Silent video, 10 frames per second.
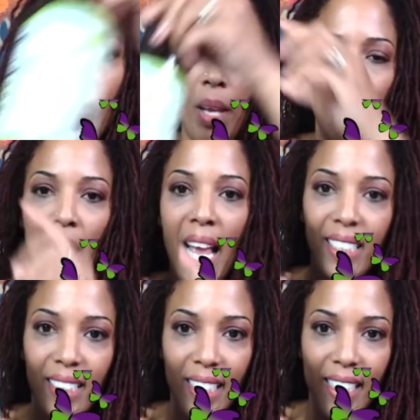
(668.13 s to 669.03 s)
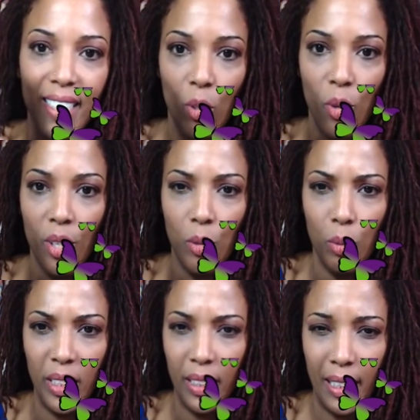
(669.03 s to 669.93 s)
black seed oil,
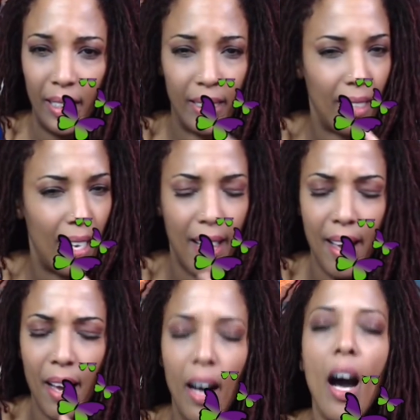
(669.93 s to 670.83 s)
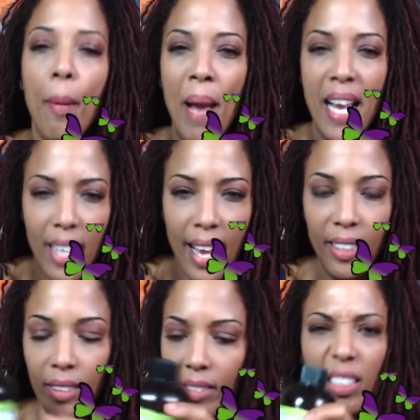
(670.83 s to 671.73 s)
which is amazing,
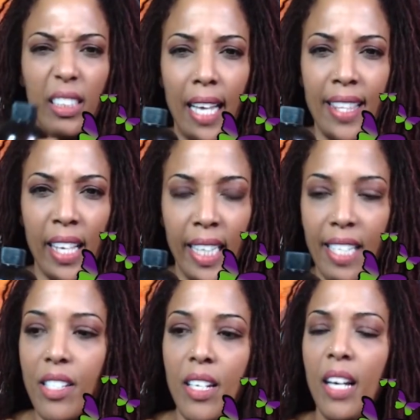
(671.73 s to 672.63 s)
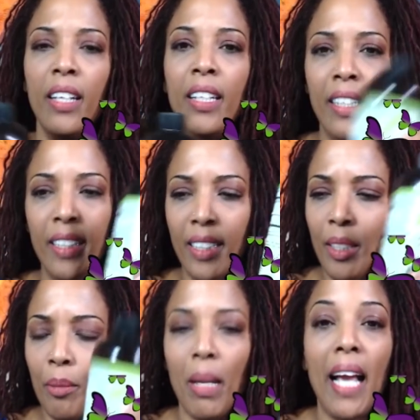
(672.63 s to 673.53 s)
to say the least.
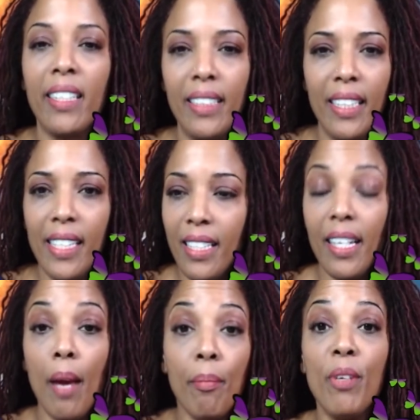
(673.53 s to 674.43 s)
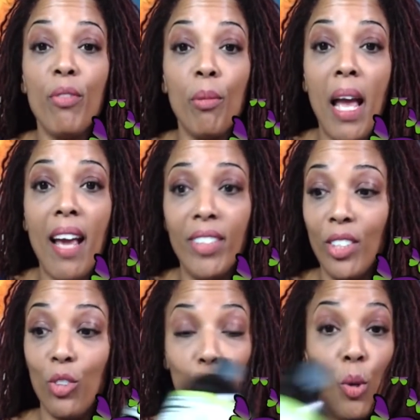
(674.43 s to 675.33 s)
Black seed kept me from
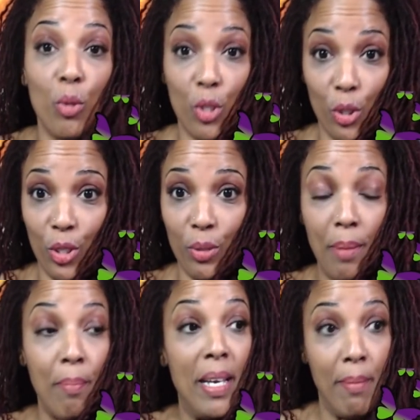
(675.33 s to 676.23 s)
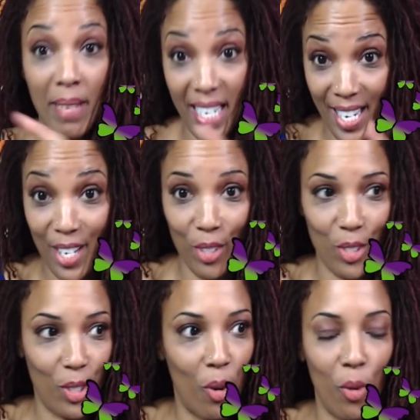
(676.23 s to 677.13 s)
having throat surgery many, many years
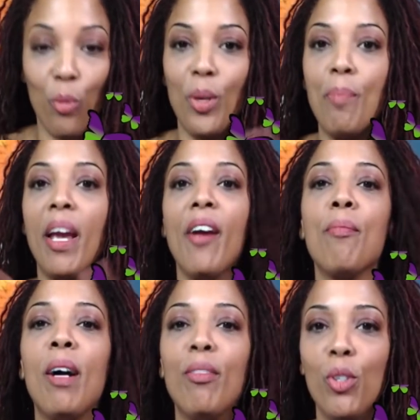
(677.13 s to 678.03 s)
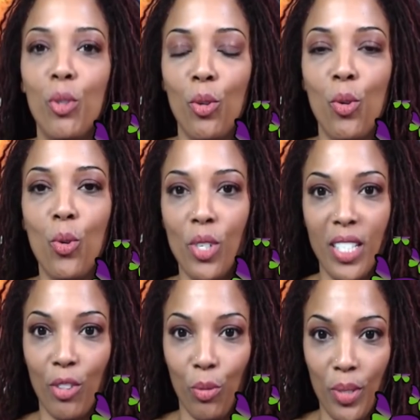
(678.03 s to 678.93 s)
ago. Repaired my vocal cords
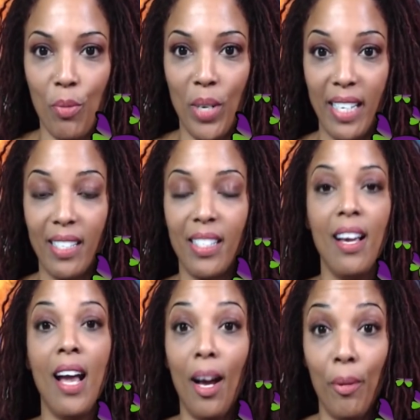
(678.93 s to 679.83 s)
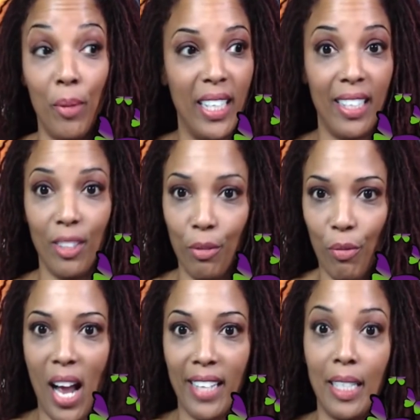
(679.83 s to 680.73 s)
in 3 weeks. I went in the
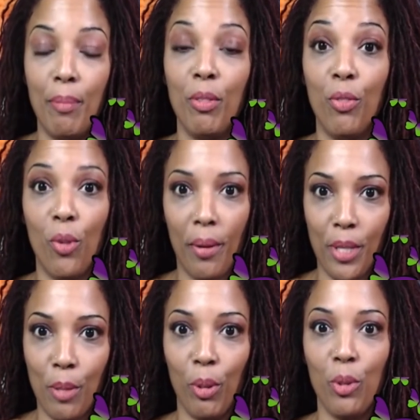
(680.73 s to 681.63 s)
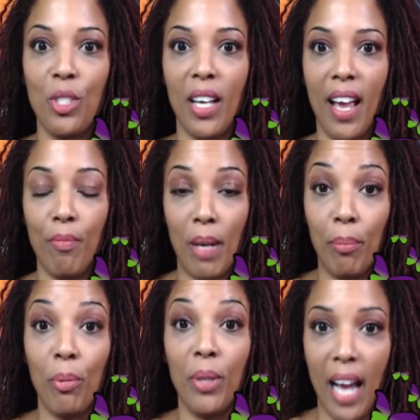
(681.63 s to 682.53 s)
Friday before I was supposed to have my
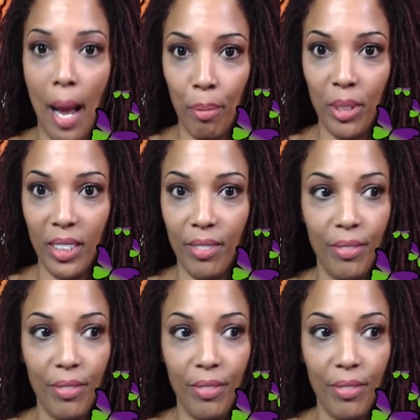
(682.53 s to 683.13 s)
preoperative